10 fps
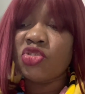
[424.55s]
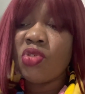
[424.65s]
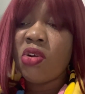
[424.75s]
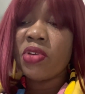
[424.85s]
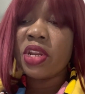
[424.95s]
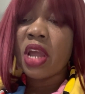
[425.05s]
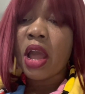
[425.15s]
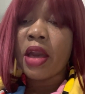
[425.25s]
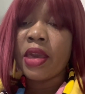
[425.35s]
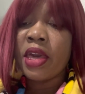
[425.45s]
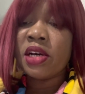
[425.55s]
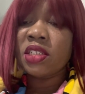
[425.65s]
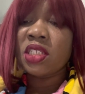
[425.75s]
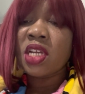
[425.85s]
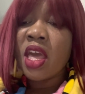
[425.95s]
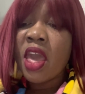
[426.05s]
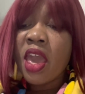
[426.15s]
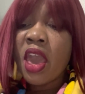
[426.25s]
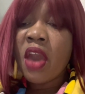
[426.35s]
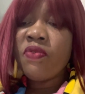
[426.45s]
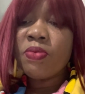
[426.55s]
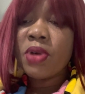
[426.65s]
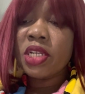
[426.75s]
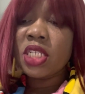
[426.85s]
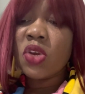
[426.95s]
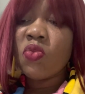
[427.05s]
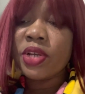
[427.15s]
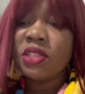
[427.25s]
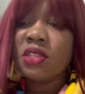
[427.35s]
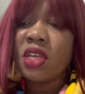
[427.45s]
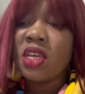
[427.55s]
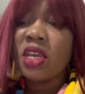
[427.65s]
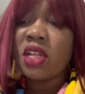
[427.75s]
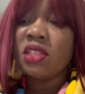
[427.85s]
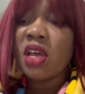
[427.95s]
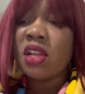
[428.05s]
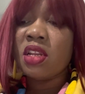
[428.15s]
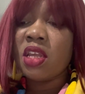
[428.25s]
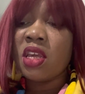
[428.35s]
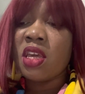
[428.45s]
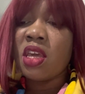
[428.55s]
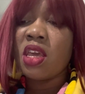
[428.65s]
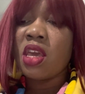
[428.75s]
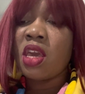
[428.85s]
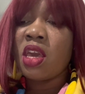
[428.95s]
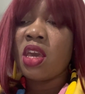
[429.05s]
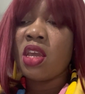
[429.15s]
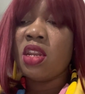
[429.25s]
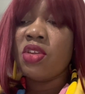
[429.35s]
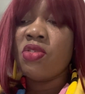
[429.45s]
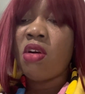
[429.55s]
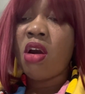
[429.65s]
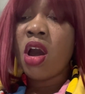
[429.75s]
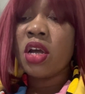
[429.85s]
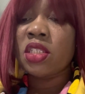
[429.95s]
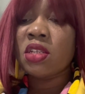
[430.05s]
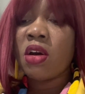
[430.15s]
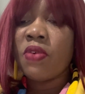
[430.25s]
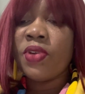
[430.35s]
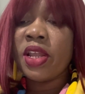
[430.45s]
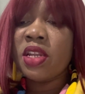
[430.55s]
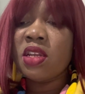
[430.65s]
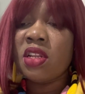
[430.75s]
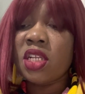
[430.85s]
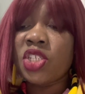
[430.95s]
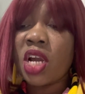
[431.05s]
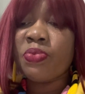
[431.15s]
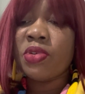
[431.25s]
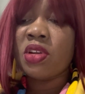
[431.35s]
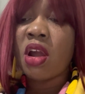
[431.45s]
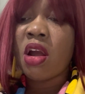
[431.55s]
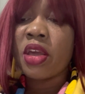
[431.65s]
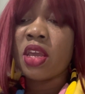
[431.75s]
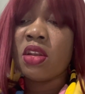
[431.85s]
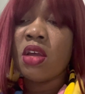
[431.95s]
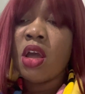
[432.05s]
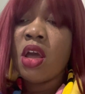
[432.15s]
Drawing are held every Monday, Wednesday, and Saturday, and your odds of landing the jackpot are in